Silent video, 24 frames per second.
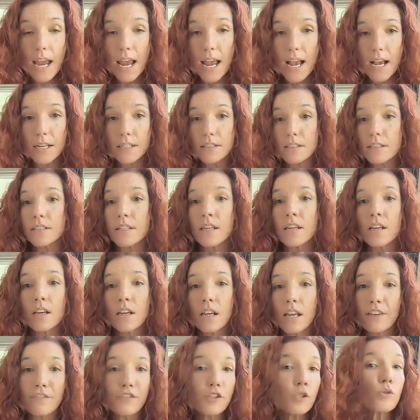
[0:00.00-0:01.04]
And
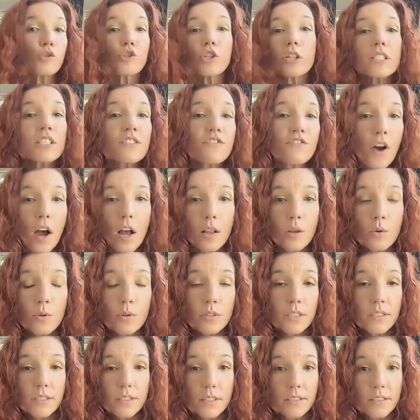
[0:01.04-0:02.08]
if you just follow
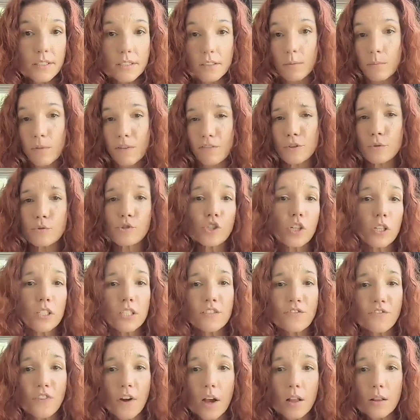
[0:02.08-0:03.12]
the system, if you
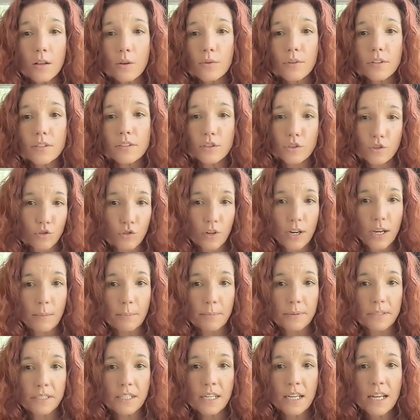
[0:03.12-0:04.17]
just follow the
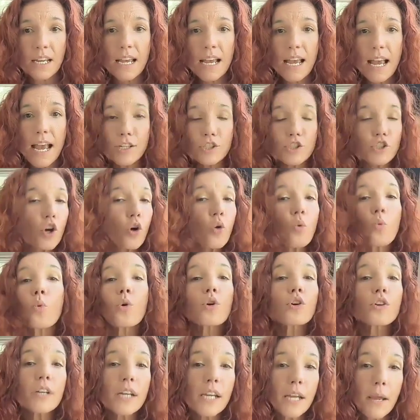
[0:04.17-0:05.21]
script and don't
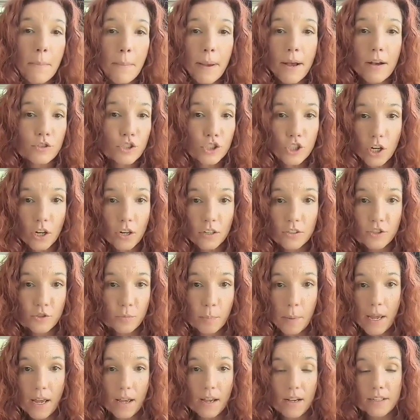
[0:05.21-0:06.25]
worry about
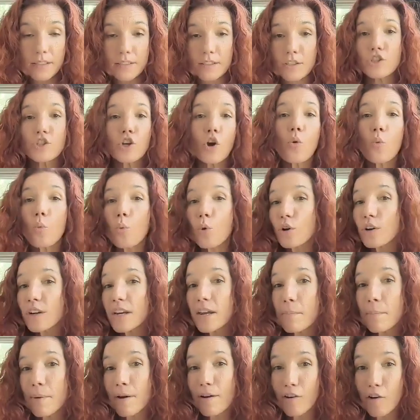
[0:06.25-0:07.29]
chargebacks and don't
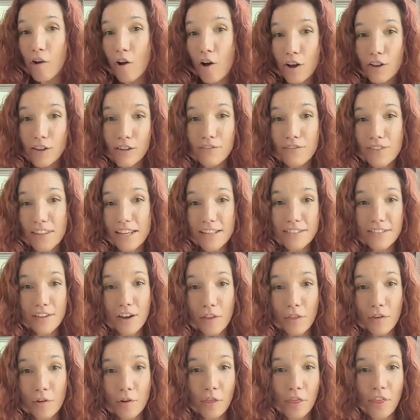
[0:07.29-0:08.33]
worry about all of these
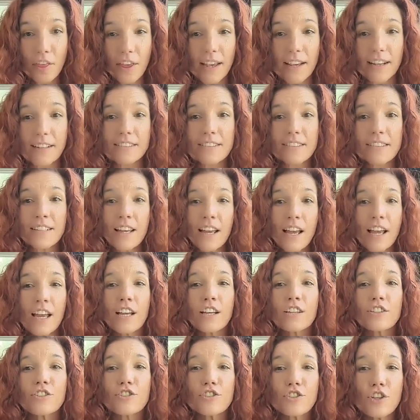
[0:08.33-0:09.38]
other things.
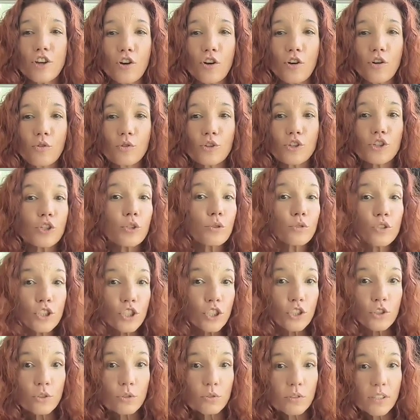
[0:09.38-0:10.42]
So you
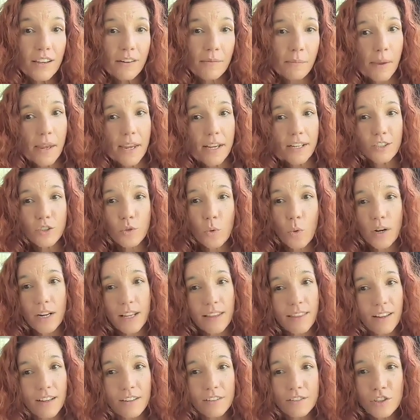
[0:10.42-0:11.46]
too can make
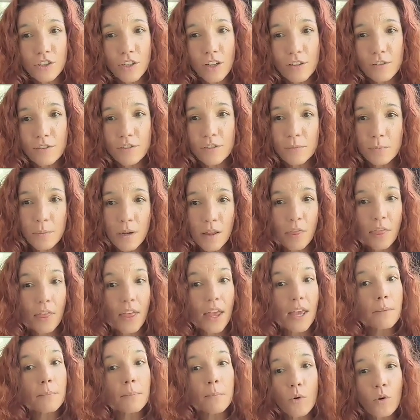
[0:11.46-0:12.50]
$20,000 a month
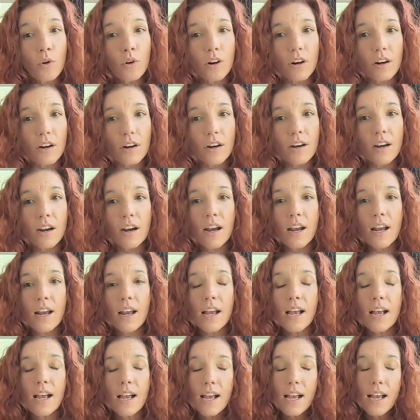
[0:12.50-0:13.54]
and more.
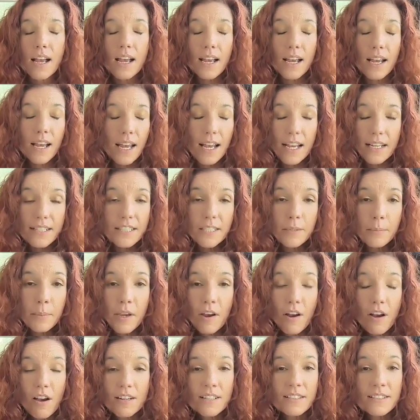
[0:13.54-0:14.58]
And to
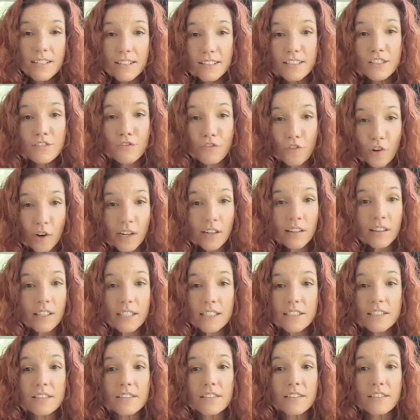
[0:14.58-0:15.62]
be honest, it's
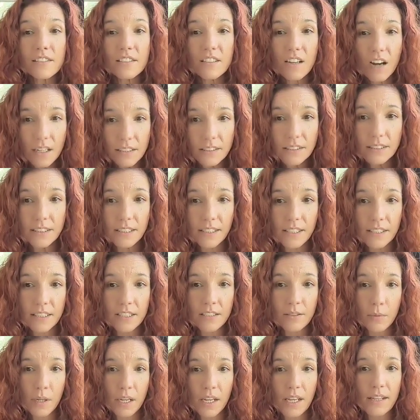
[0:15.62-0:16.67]
frankly disgusting
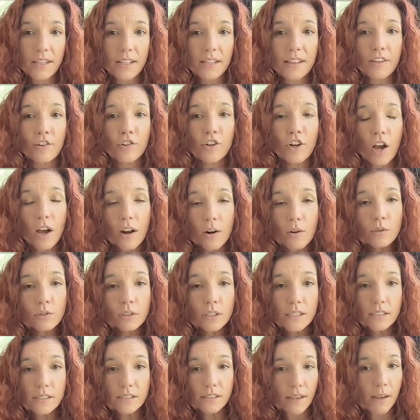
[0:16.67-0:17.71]
to me that they're not
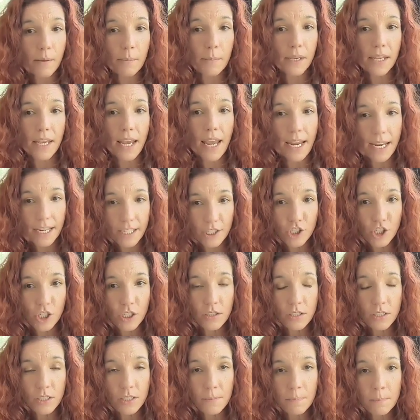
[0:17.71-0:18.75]
only scamming
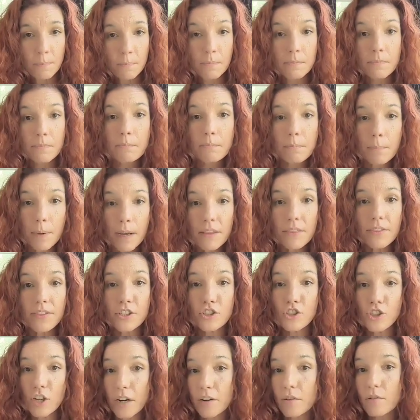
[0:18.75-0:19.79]
agents, but
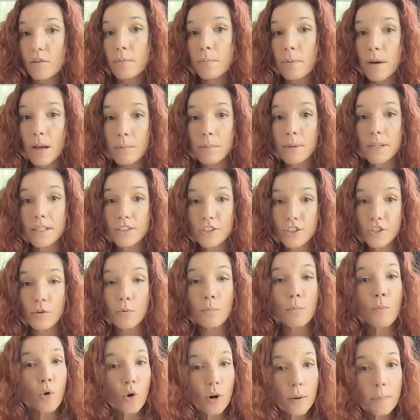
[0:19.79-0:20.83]
the general public
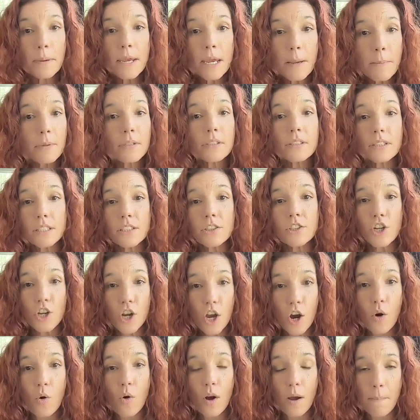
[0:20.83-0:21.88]
too. More people need to
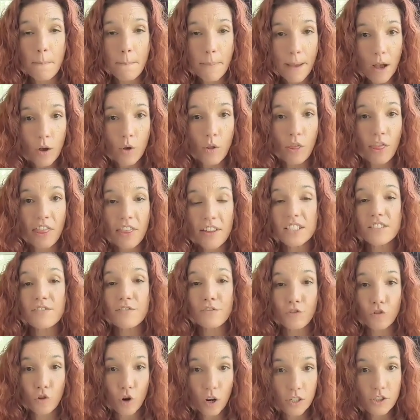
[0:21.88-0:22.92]
know about this
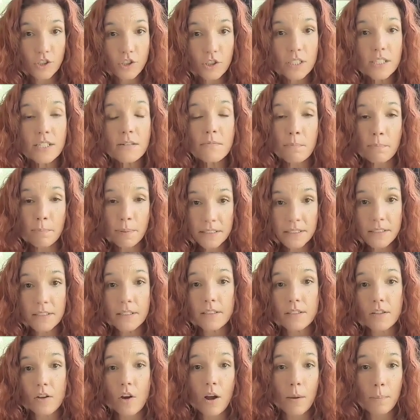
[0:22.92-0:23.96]
fraudulent
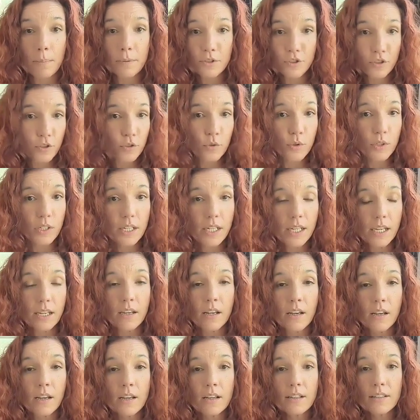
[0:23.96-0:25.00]
business
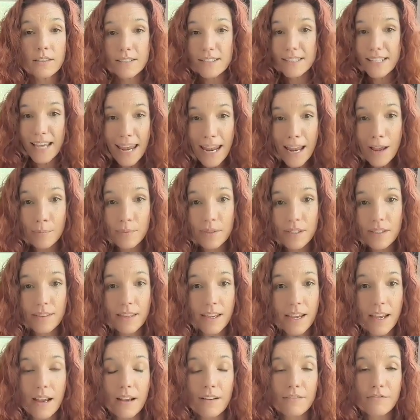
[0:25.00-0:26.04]
opportunity scam that
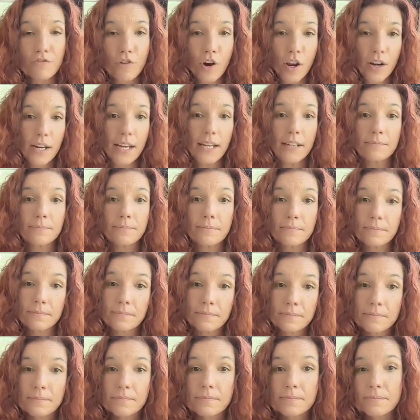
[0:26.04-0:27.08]
they have running.
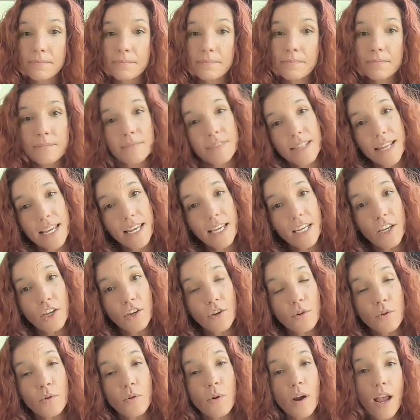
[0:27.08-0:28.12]
Thank
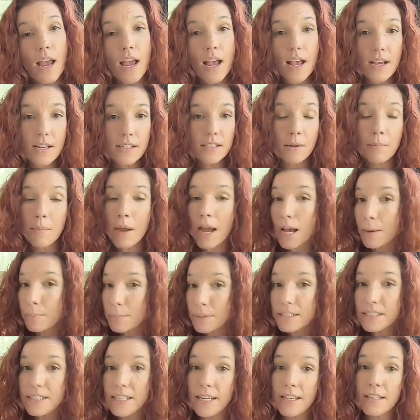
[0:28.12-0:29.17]
you, and I'm
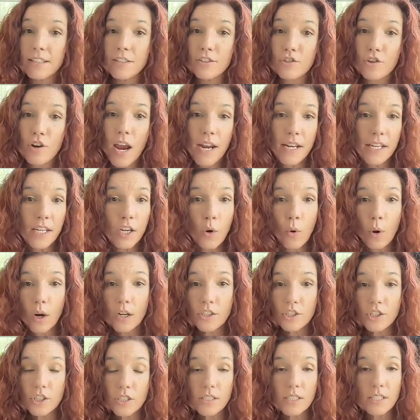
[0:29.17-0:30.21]
happy to answer any
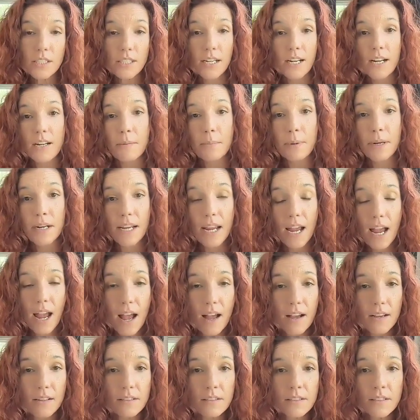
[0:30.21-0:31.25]
questions that anybody
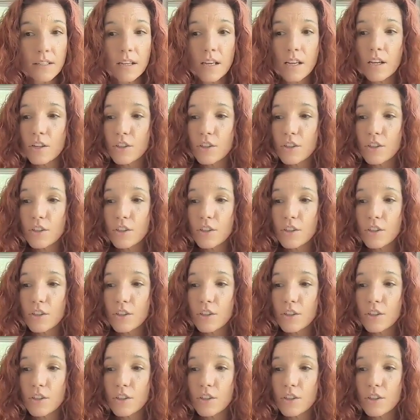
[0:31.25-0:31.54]
has.